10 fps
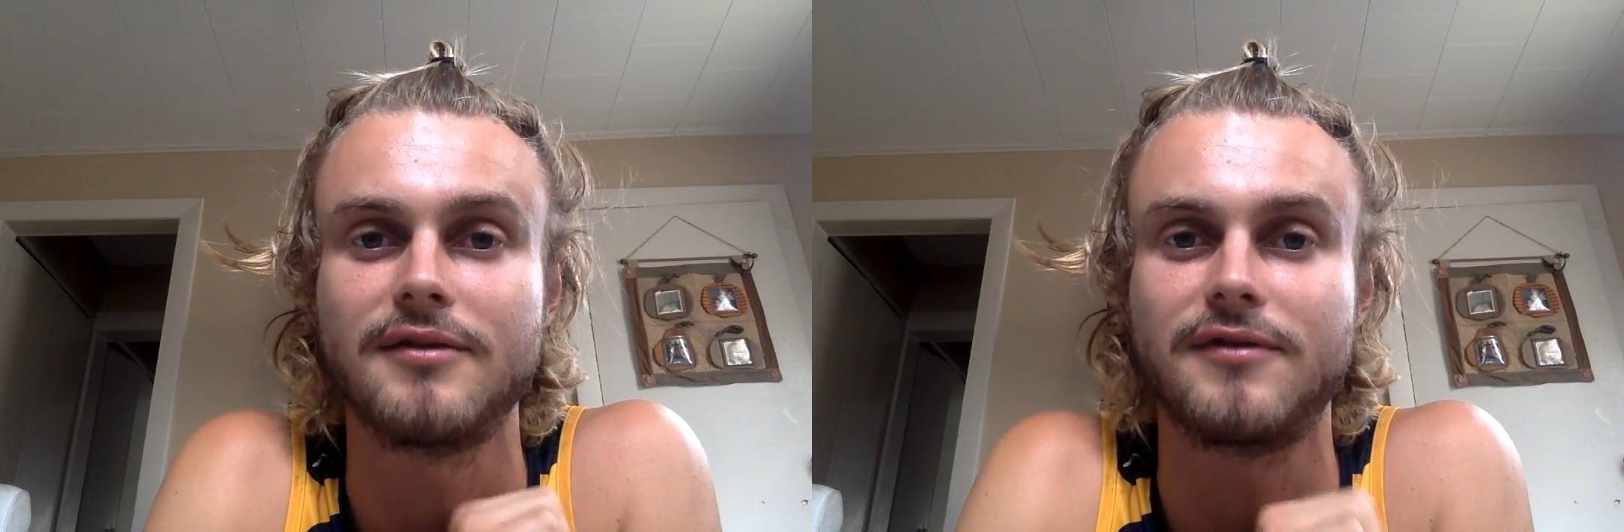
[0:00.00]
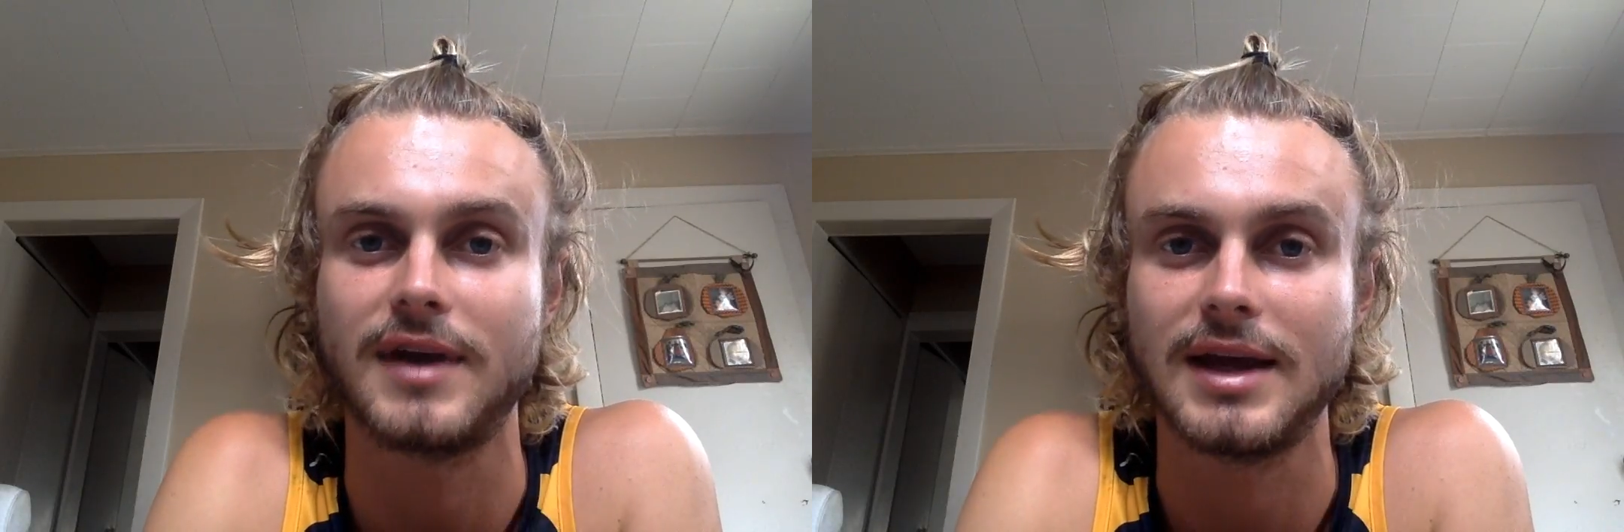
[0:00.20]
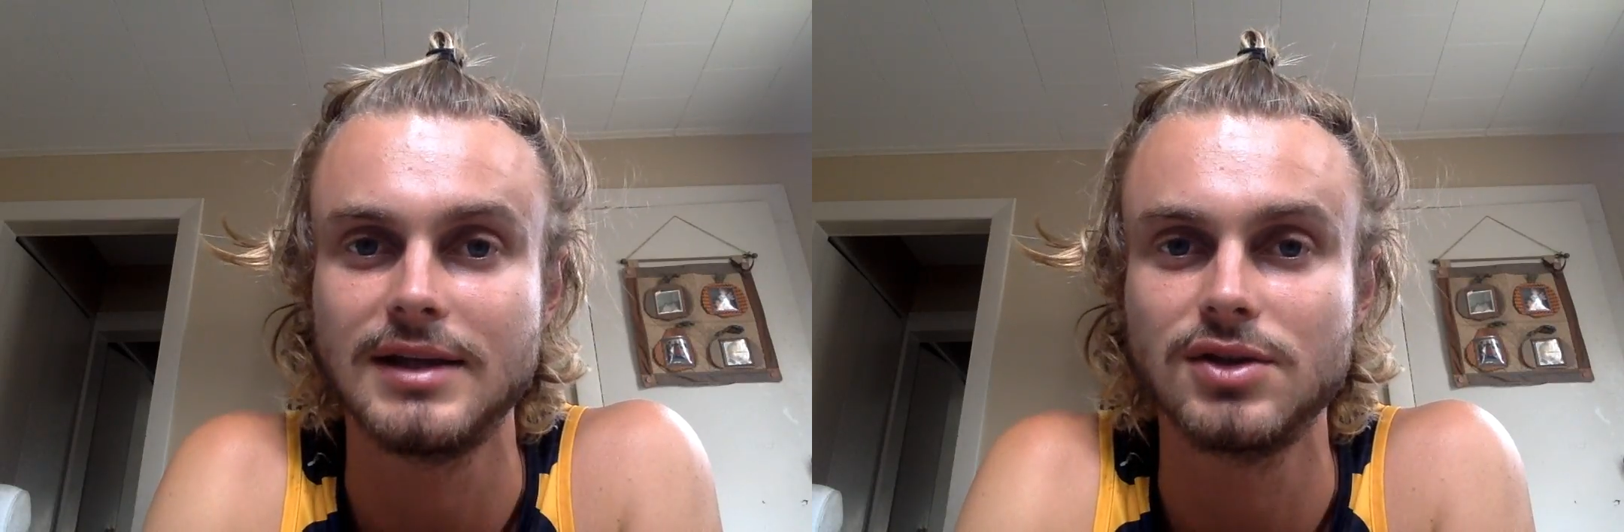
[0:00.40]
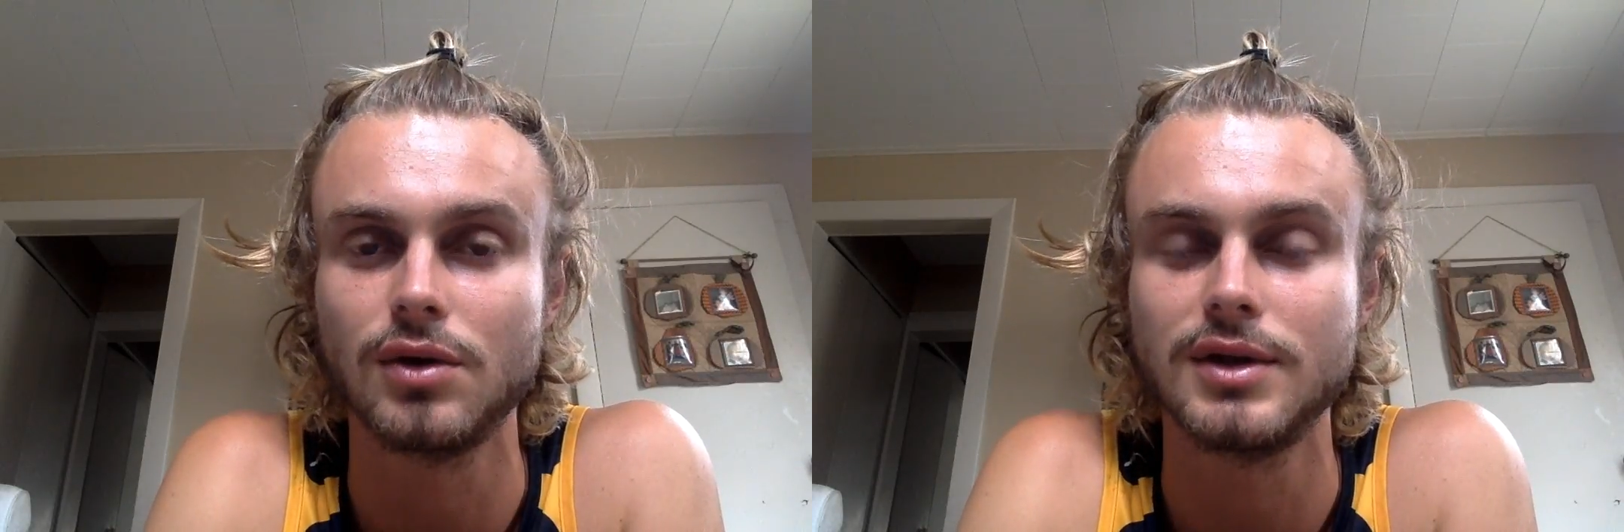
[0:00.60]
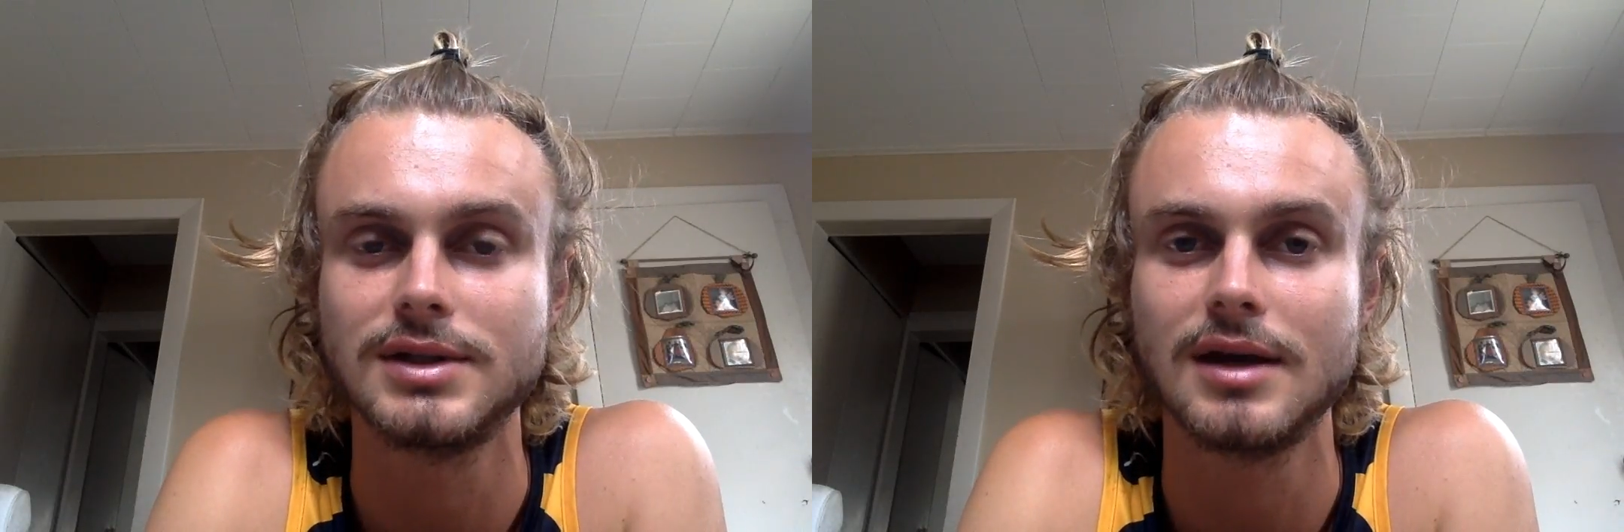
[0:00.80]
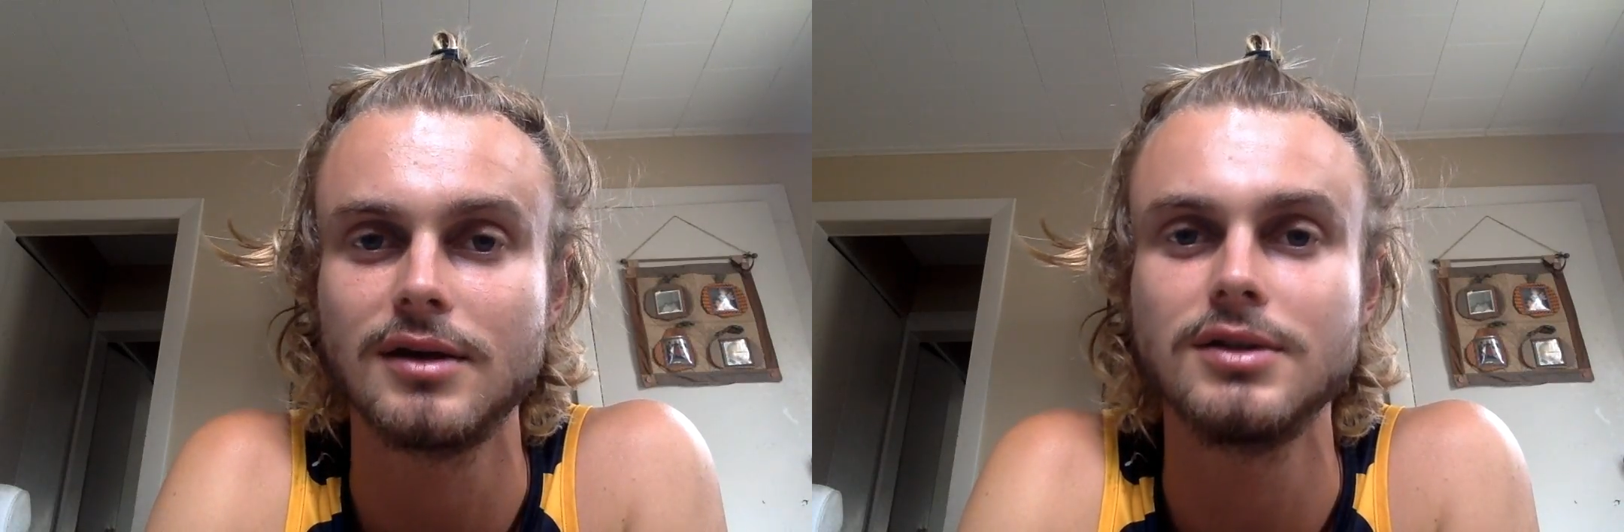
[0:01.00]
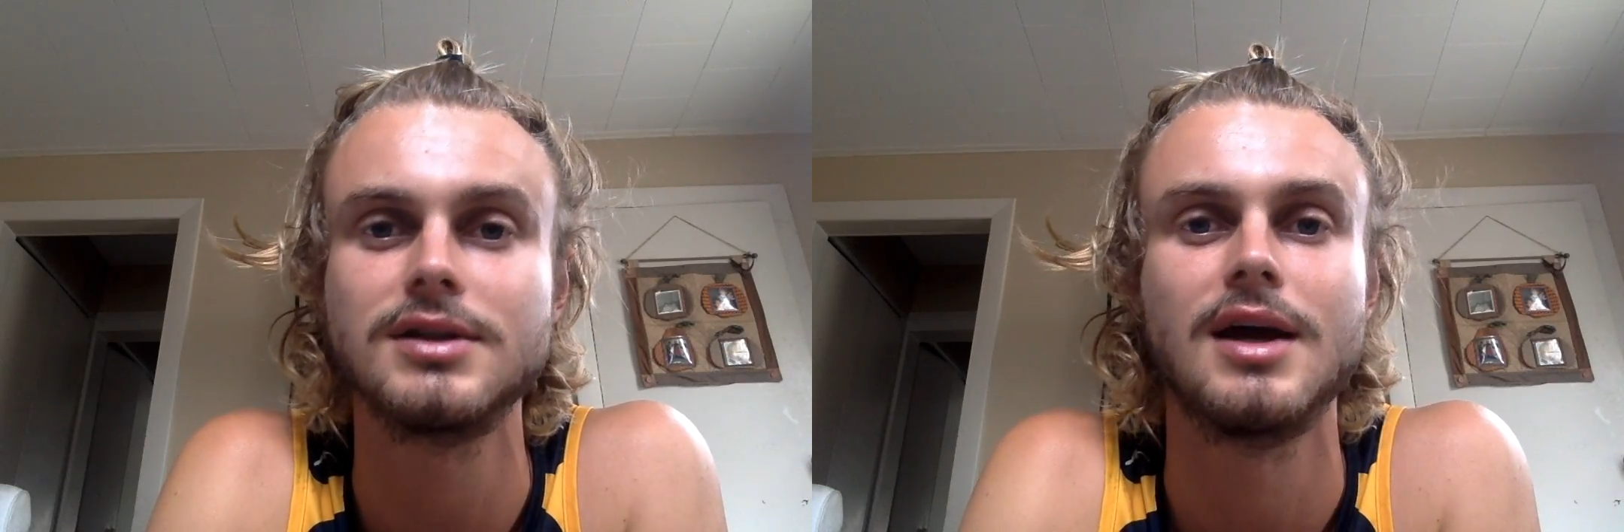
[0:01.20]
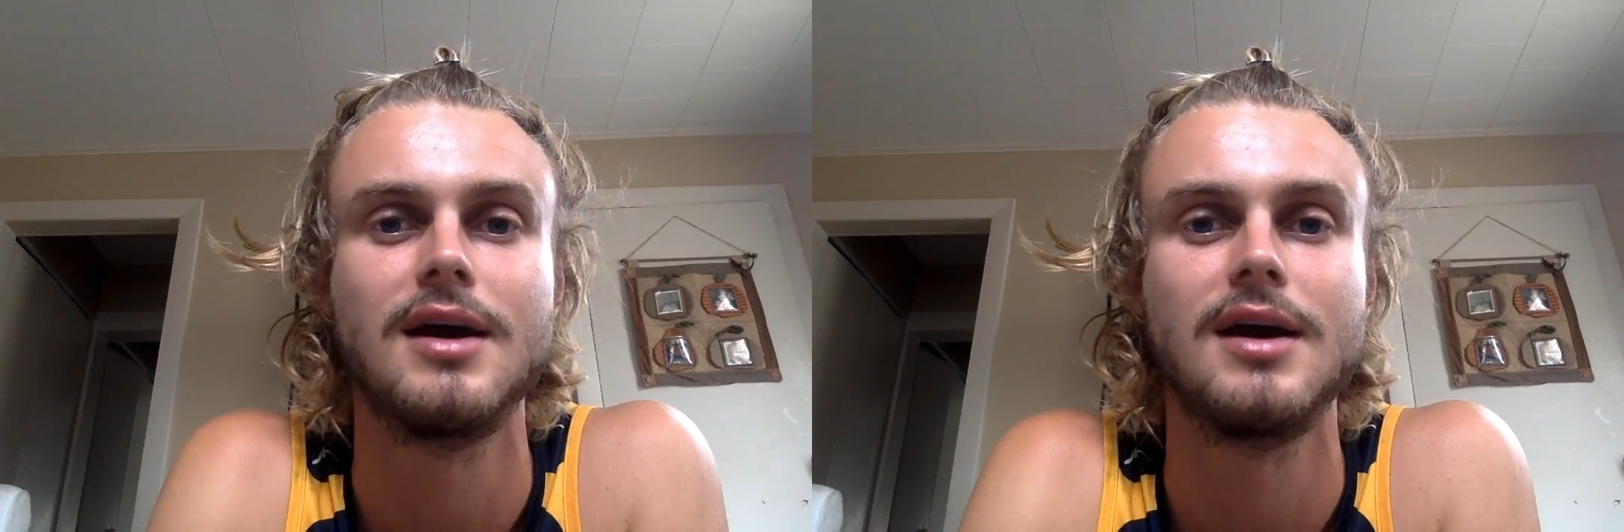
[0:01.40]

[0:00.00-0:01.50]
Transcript: feeds all the cells,